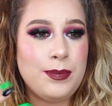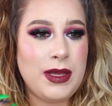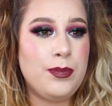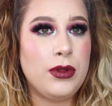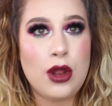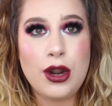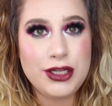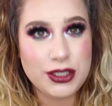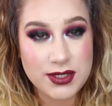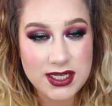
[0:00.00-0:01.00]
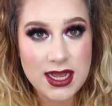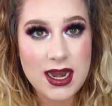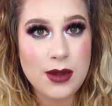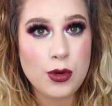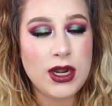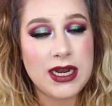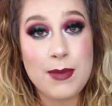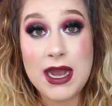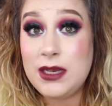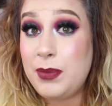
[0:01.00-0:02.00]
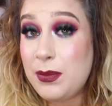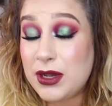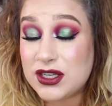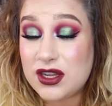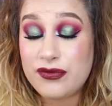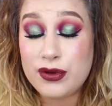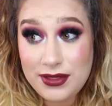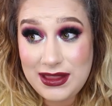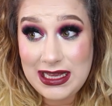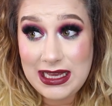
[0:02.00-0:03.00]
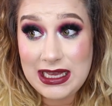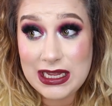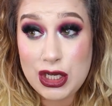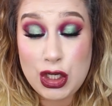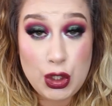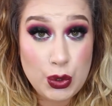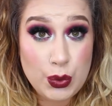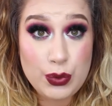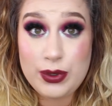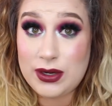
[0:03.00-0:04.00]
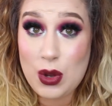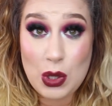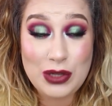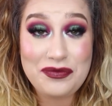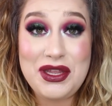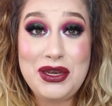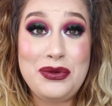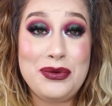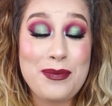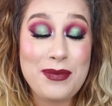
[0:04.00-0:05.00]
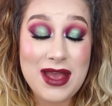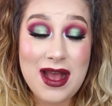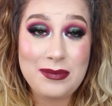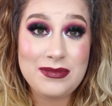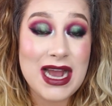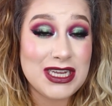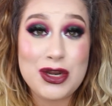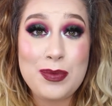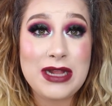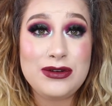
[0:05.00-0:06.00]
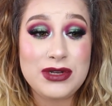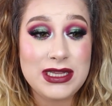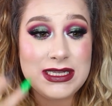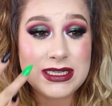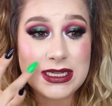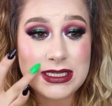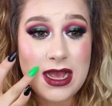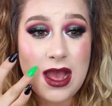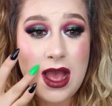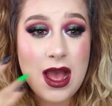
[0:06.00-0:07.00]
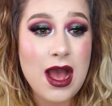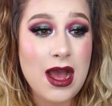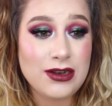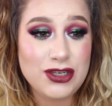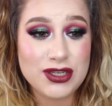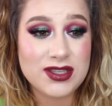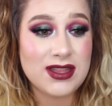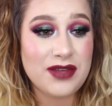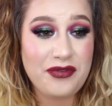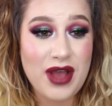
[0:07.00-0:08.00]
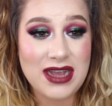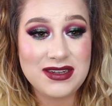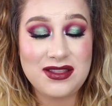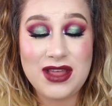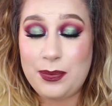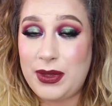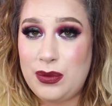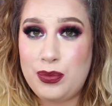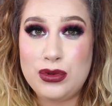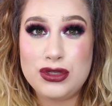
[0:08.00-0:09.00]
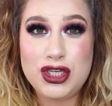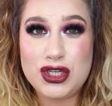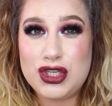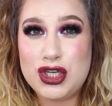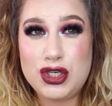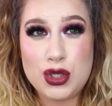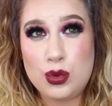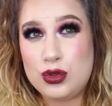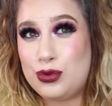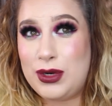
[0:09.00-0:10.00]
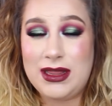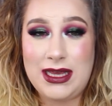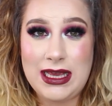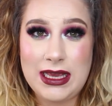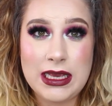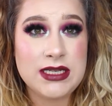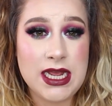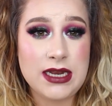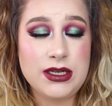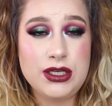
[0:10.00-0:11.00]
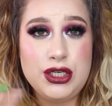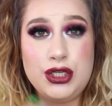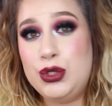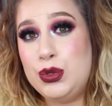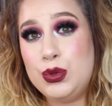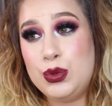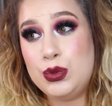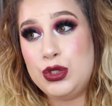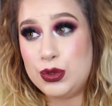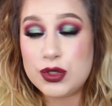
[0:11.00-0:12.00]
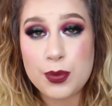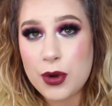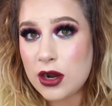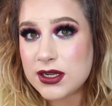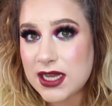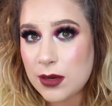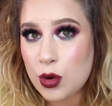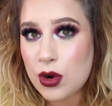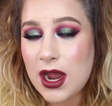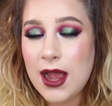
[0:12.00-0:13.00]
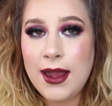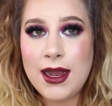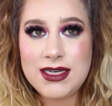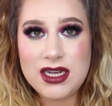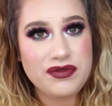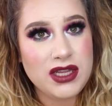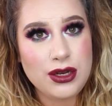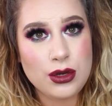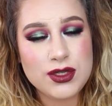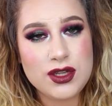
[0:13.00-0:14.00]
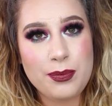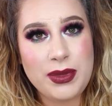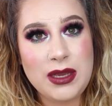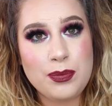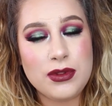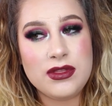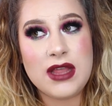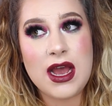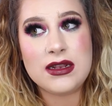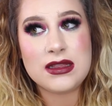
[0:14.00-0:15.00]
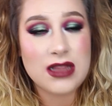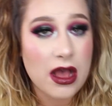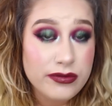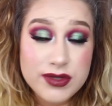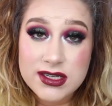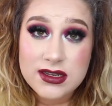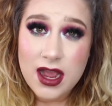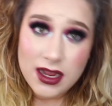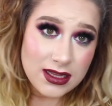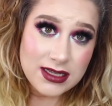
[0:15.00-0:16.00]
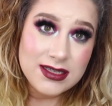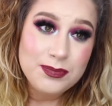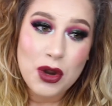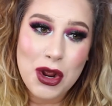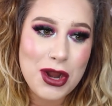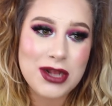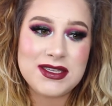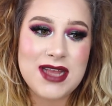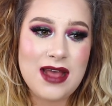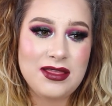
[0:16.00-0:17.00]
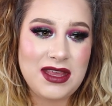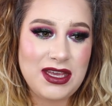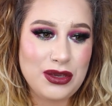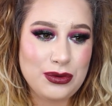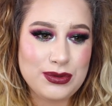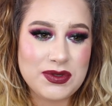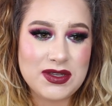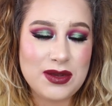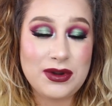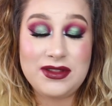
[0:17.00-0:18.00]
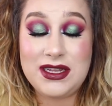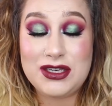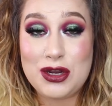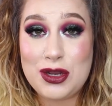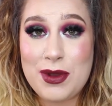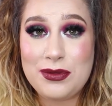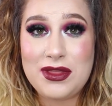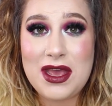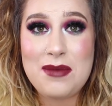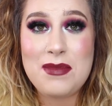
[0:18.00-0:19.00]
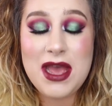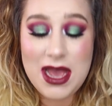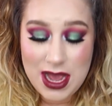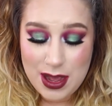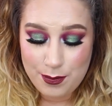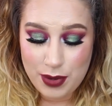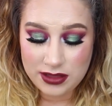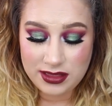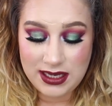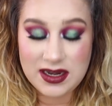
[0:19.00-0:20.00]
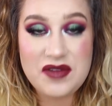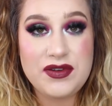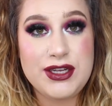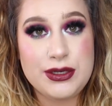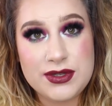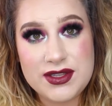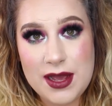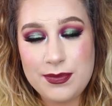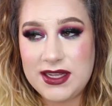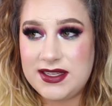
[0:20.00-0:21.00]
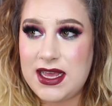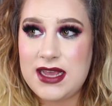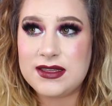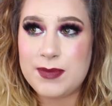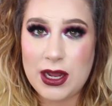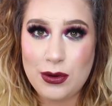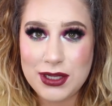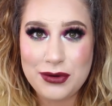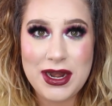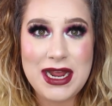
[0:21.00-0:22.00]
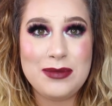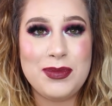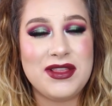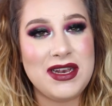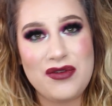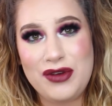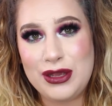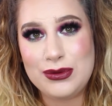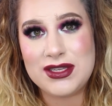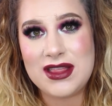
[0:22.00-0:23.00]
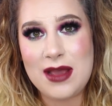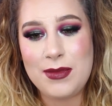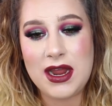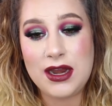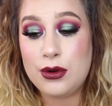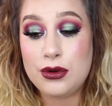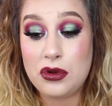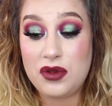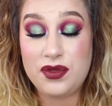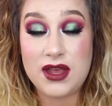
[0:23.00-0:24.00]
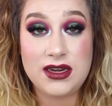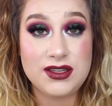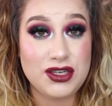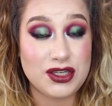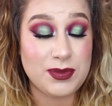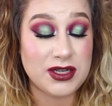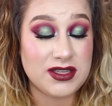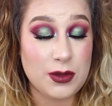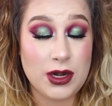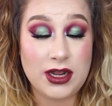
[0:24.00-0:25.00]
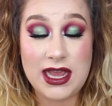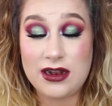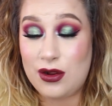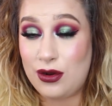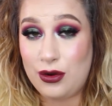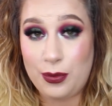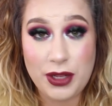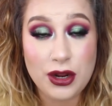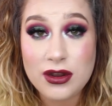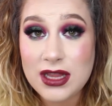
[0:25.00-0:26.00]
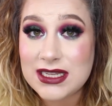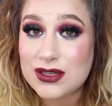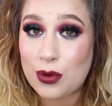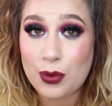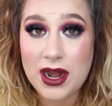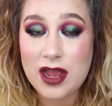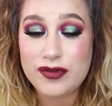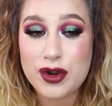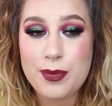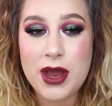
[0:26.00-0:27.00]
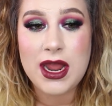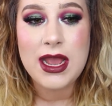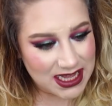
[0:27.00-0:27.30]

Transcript: people aren't using it anymore. It might be because of the new, all of the new um, eyeshadow palette releases, and just the fact that people just don't really tend to use her products anymore. I definitely know some people that loves Kylie's products and they use, or they talk about them, but they never use them. They say it's my holy grail, but they never use them. And I don't know if that is just because they want to get on her P R list or whatever, but